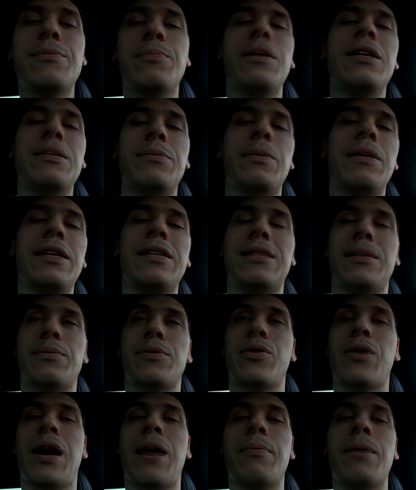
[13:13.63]
please, please
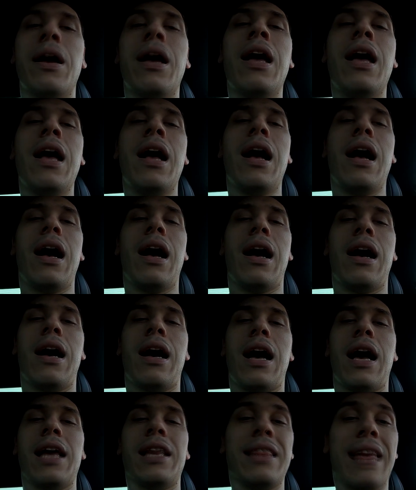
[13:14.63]
subscribe.
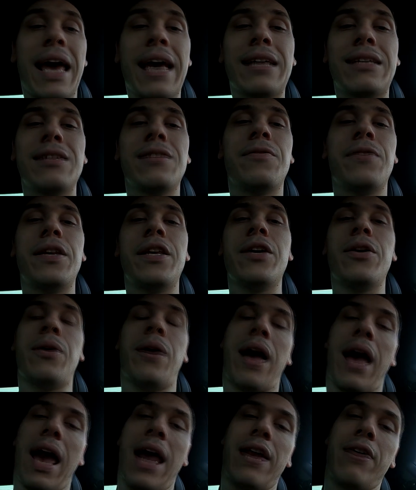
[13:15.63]
Like this
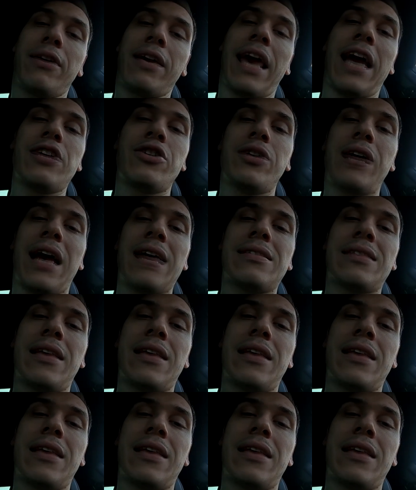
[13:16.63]
video and I'll catch you guys